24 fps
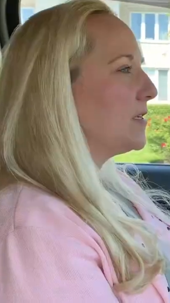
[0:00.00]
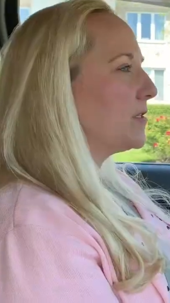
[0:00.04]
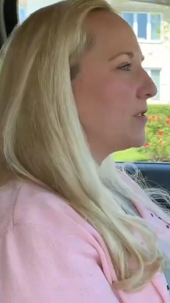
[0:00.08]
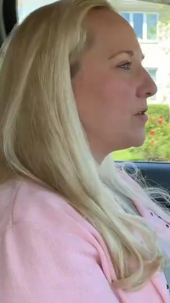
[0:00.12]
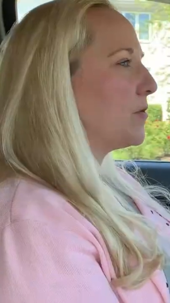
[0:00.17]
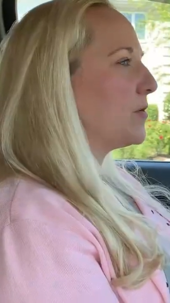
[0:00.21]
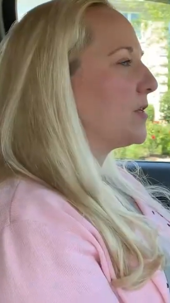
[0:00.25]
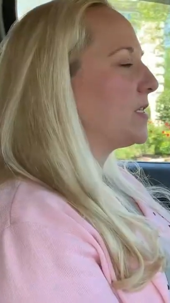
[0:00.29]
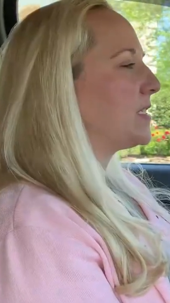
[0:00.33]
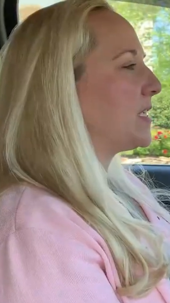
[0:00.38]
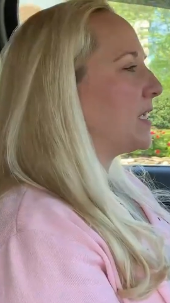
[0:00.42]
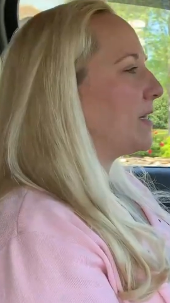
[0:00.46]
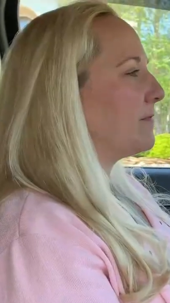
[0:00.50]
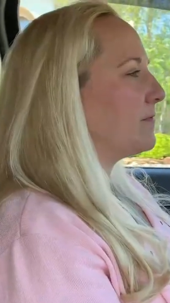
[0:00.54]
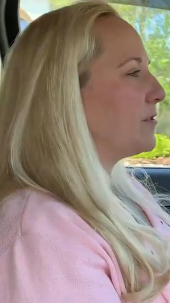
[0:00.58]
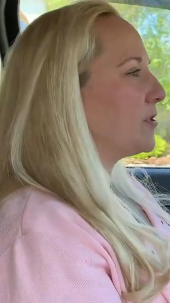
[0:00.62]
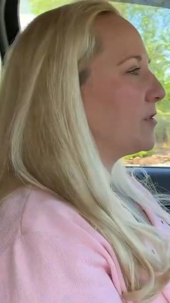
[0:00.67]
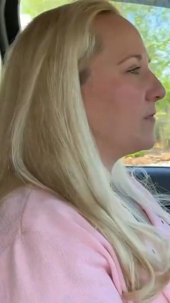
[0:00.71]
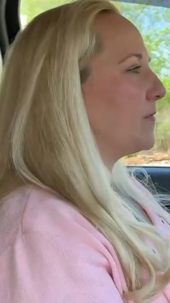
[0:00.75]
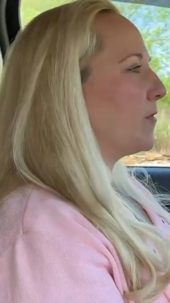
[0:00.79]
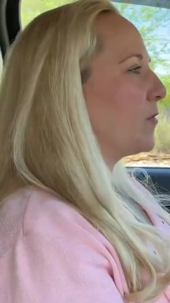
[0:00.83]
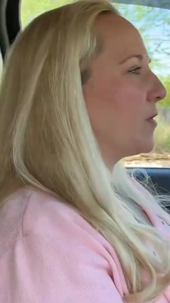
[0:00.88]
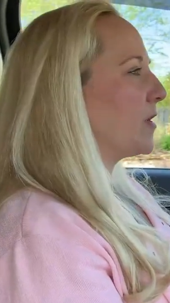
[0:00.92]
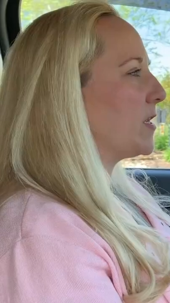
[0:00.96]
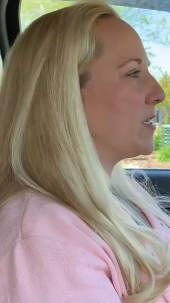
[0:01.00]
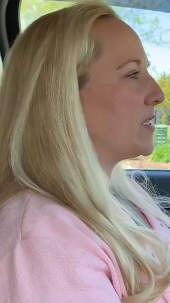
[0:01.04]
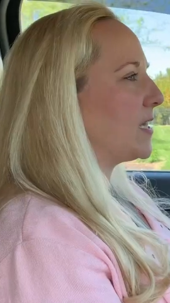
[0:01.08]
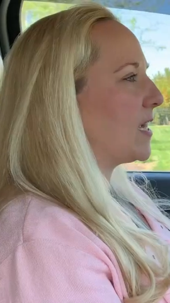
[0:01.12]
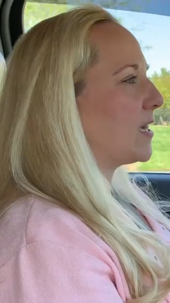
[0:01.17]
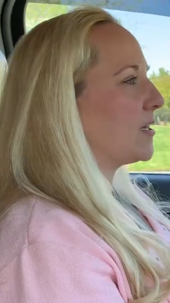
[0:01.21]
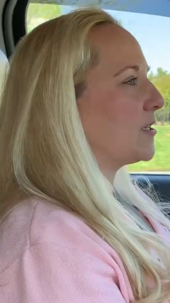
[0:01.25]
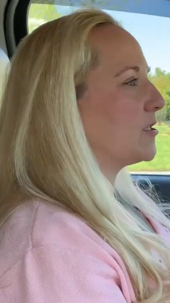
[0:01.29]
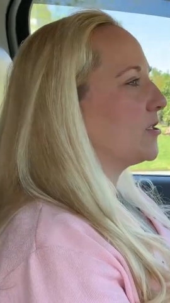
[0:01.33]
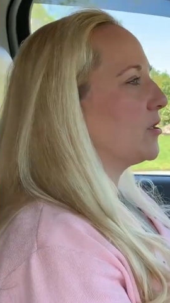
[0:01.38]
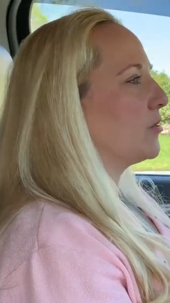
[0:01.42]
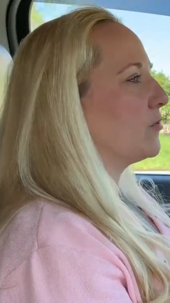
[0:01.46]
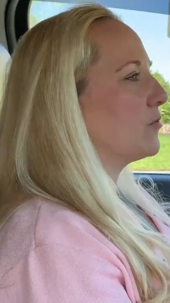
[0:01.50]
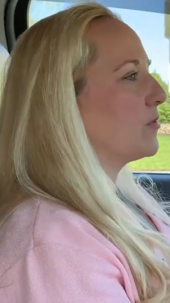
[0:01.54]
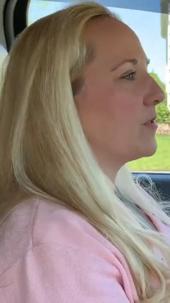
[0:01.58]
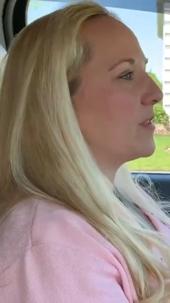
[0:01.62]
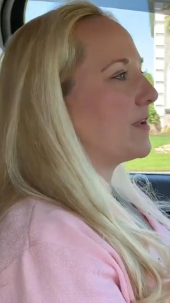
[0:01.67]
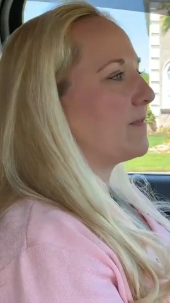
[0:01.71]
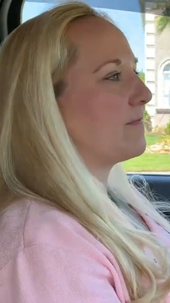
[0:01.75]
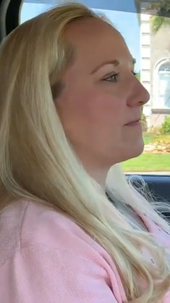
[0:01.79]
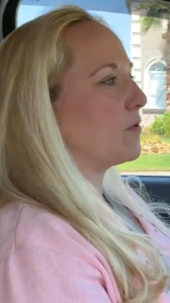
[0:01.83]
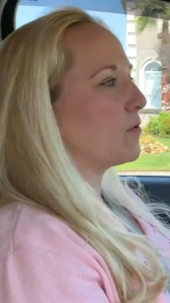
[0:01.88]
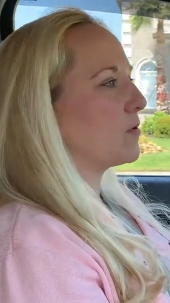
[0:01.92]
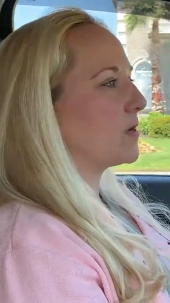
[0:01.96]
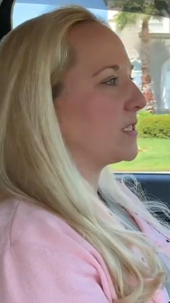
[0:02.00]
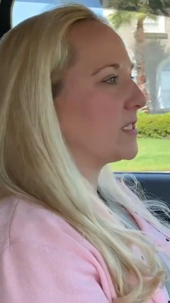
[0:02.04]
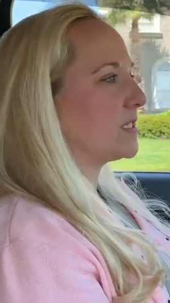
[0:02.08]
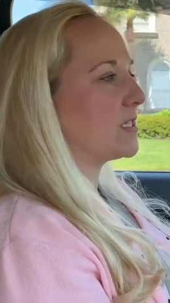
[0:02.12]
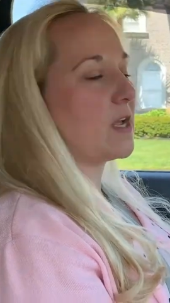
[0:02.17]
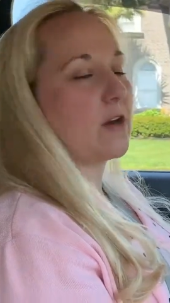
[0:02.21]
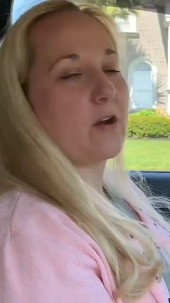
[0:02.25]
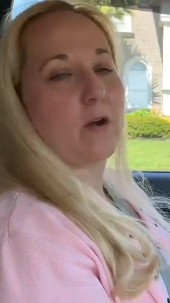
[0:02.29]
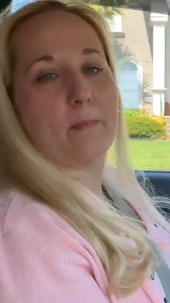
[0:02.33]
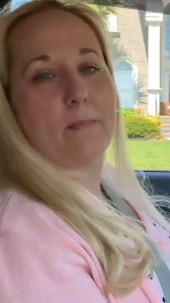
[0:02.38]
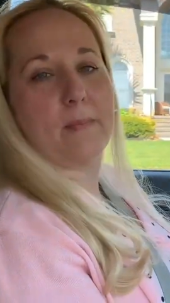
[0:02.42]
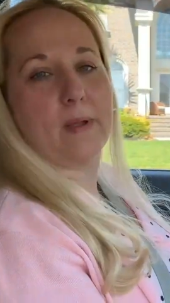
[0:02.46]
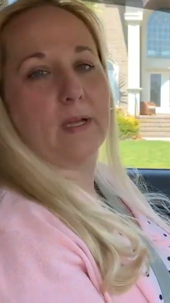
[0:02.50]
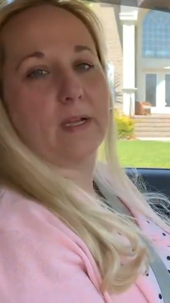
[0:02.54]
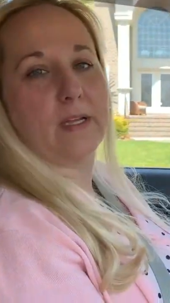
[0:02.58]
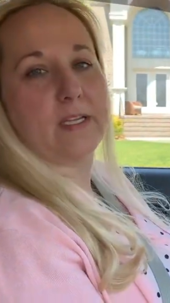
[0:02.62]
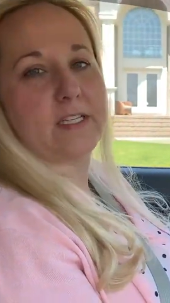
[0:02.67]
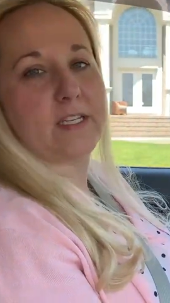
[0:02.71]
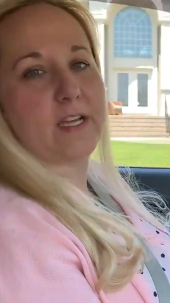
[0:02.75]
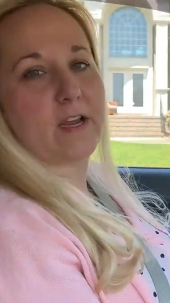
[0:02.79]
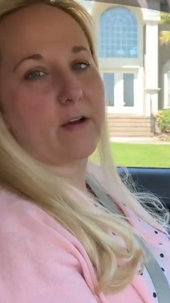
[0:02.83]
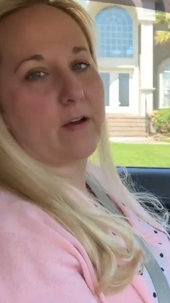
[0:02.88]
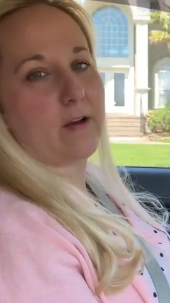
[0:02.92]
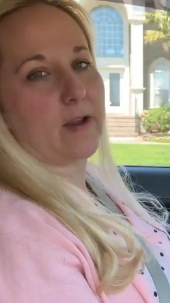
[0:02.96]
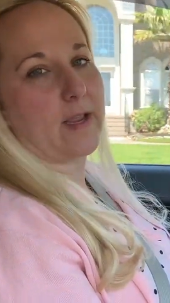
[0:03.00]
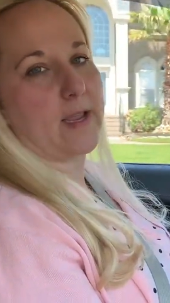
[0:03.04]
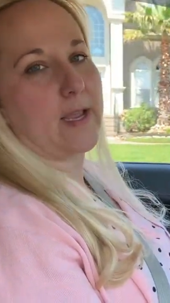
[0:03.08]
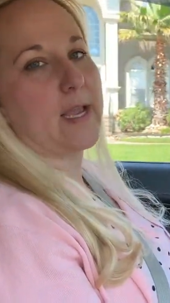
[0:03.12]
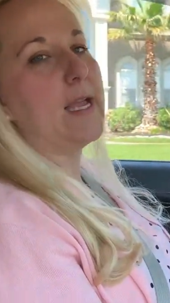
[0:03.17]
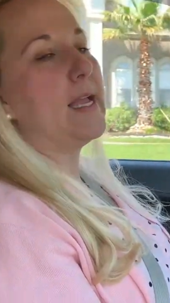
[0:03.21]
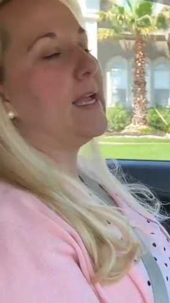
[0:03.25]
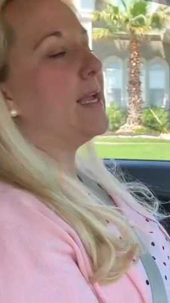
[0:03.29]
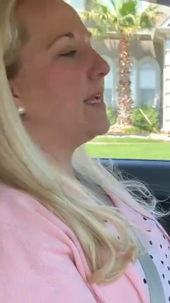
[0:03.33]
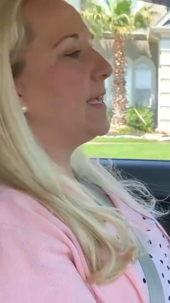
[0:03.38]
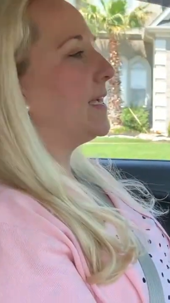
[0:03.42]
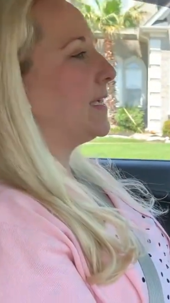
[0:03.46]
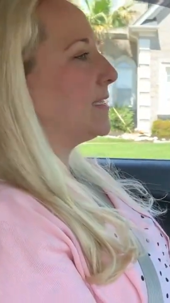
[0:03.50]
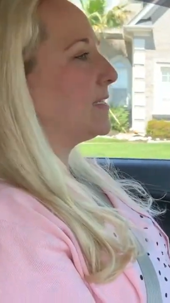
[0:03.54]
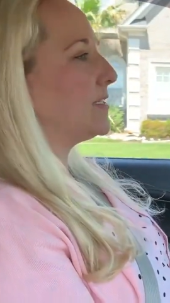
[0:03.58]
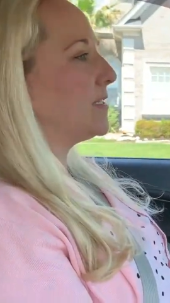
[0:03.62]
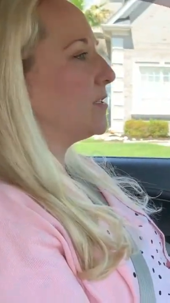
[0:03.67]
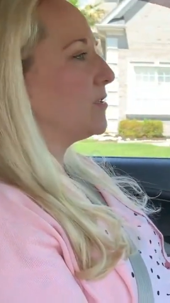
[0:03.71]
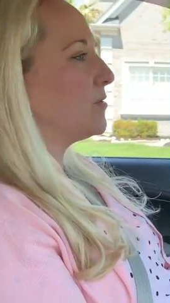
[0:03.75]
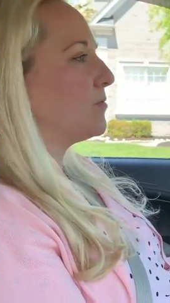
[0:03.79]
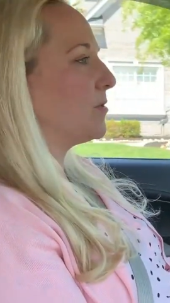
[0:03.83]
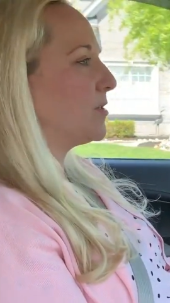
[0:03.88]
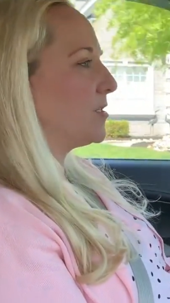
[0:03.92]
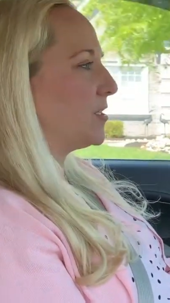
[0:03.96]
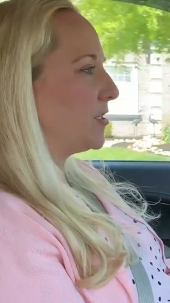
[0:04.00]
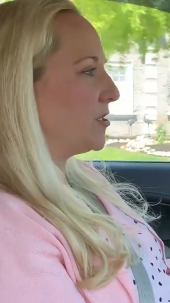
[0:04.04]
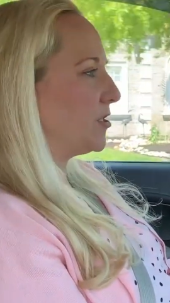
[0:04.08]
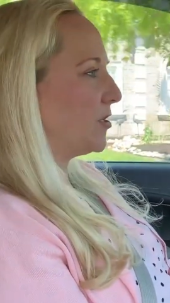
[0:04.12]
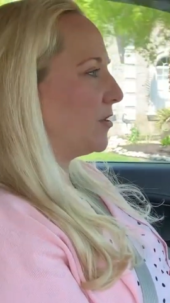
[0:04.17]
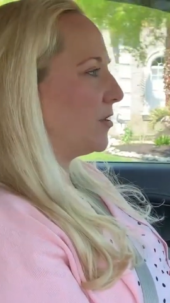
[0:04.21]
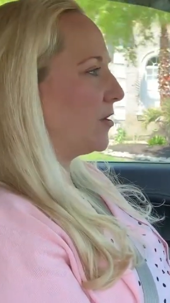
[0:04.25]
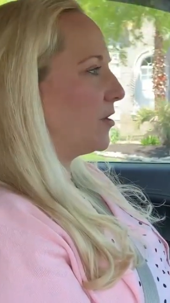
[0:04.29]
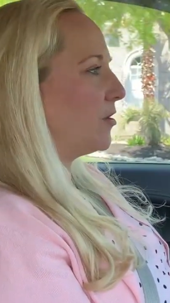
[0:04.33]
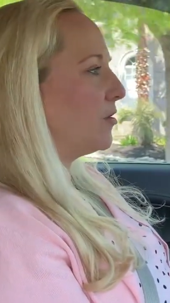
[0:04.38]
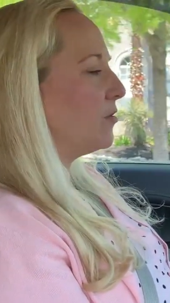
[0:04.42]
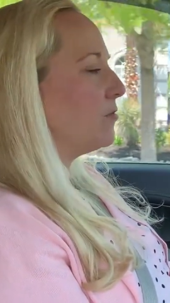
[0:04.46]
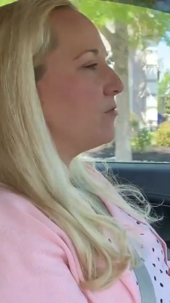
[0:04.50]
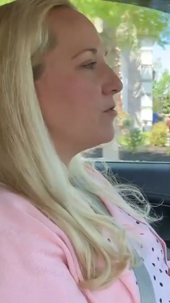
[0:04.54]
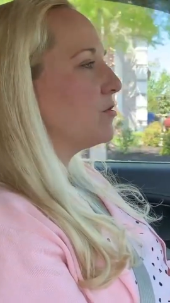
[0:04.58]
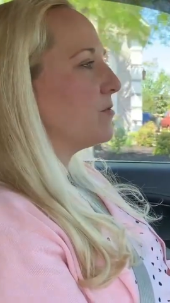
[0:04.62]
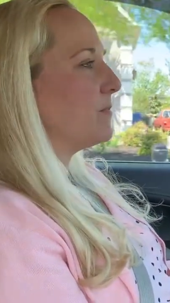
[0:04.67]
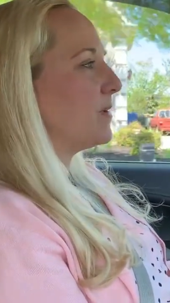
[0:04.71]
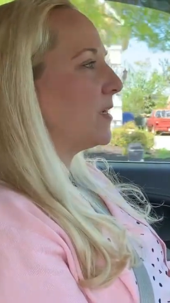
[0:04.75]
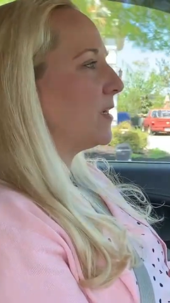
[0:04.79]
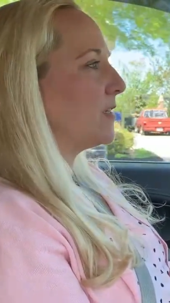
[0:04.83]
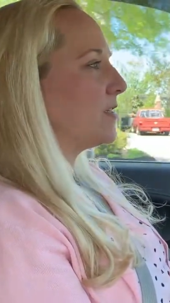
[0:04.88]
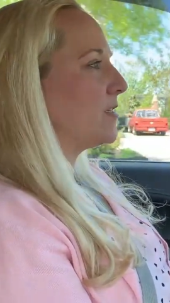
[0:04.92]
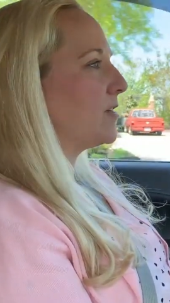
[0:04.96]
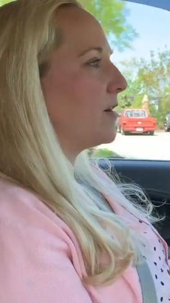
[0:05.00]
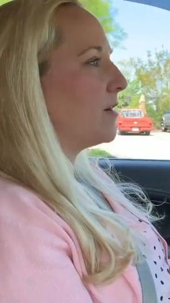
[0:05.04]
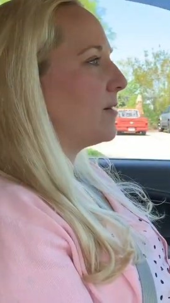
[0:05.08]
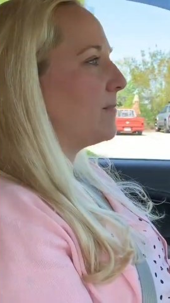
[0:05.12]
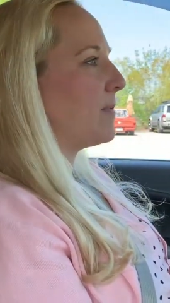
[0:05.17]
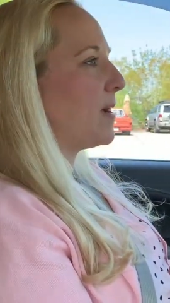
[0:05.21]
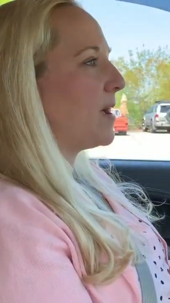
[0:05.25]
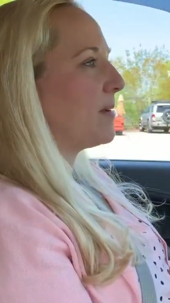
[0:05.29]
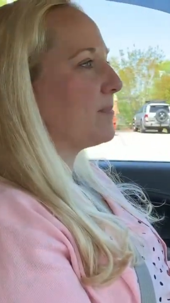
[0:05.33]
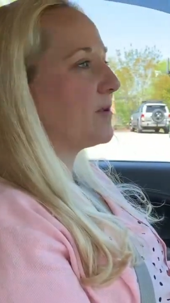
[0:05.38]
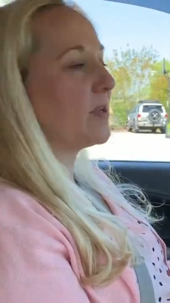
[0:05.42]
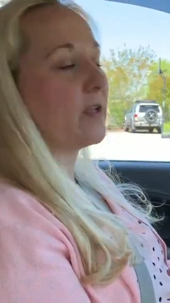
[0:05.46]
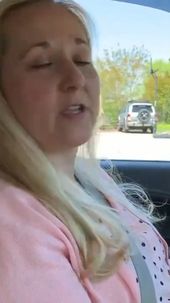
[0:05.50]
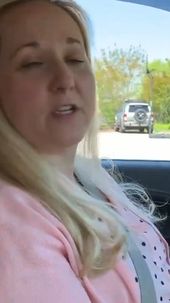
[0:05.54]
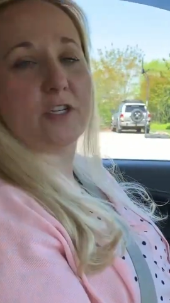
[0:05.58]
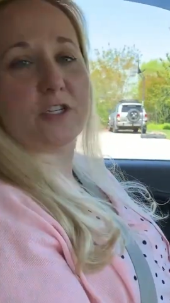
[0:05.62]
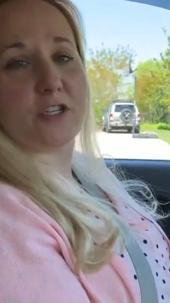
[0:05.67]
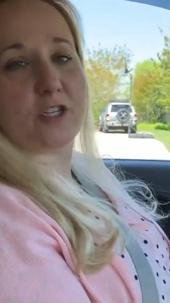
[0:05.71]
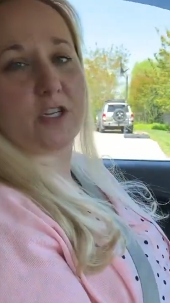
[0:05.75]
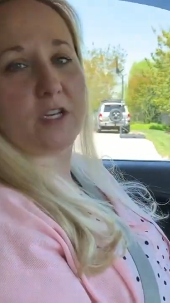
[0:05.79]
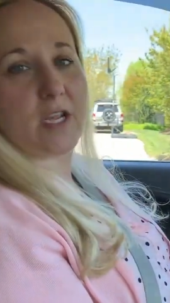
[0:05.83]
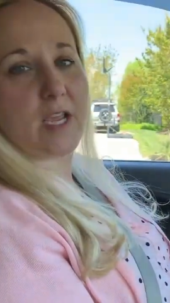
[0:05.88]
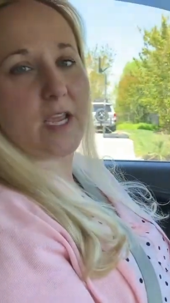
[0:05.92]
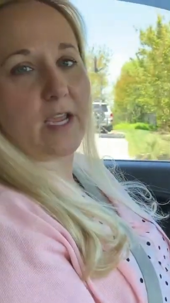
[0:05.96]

so instead of just focusing on children, they focused on our military. And since we're such a huge military population